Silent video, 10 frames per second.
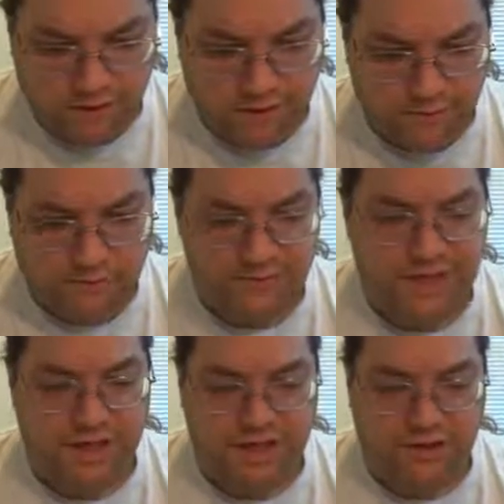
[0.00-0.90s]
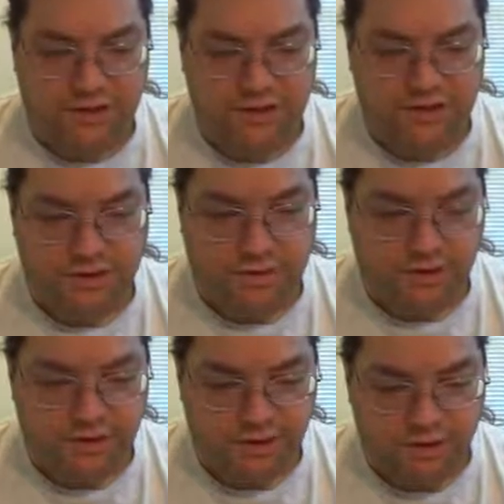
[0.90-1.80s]
Anywhere from CD lossless
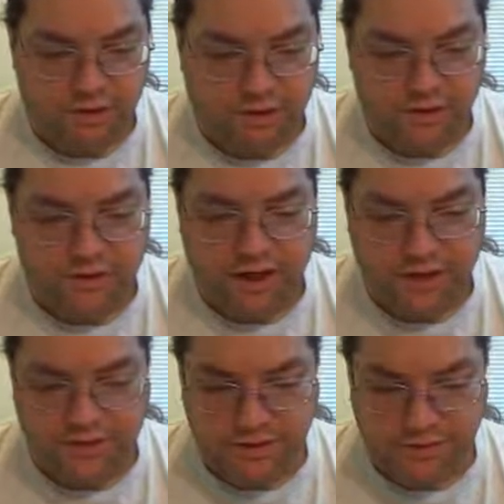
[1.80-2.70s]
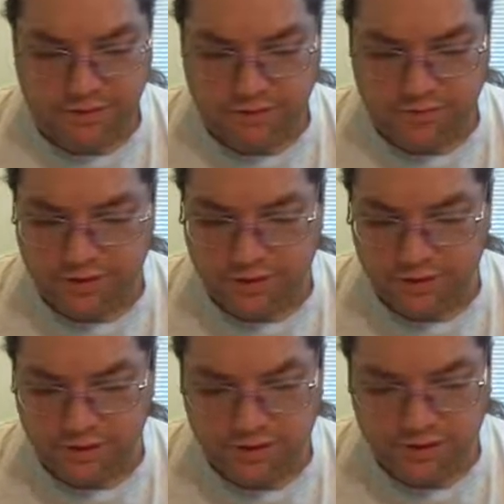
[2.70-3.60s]
quality to ultra high resolution
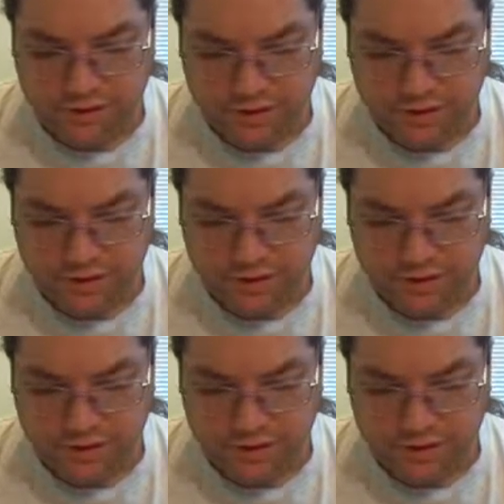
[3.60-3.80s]
recordings.